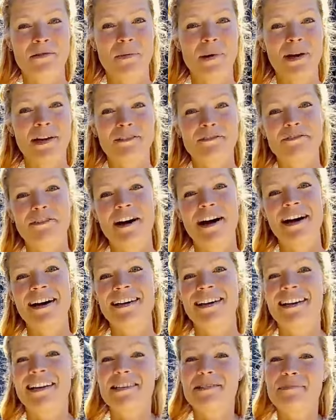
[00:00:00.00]

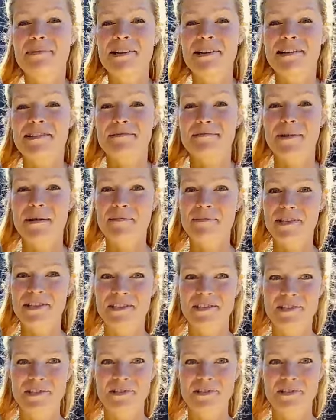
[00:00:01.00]
qualified and experienced member to